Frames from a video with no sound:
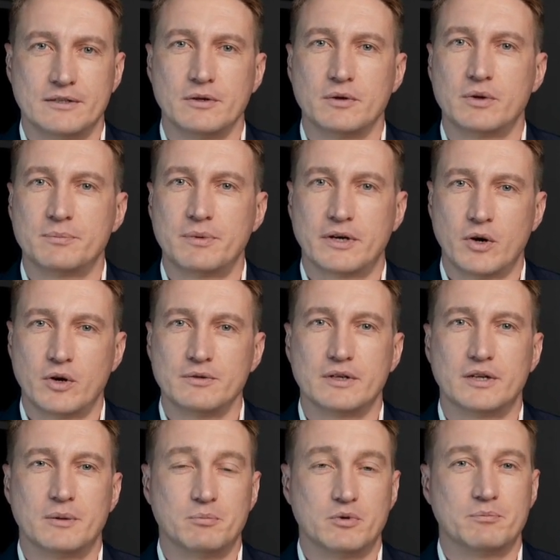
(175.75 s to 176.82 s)
a limit on the
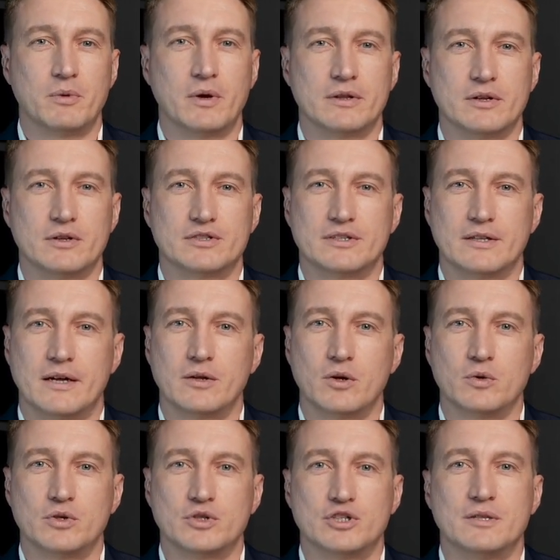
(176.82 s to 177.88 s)
number of partners,
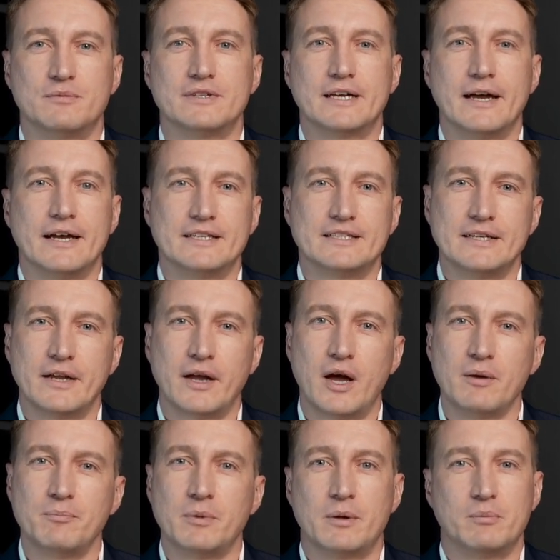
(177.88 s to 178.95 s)
ownership stakes that
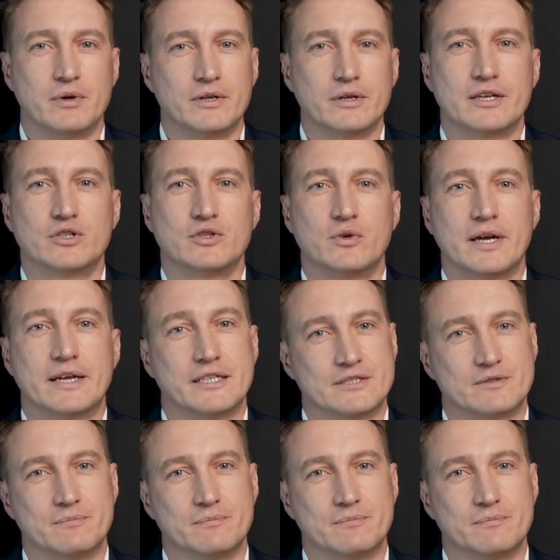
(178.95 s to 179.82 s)
aren't publicly traded,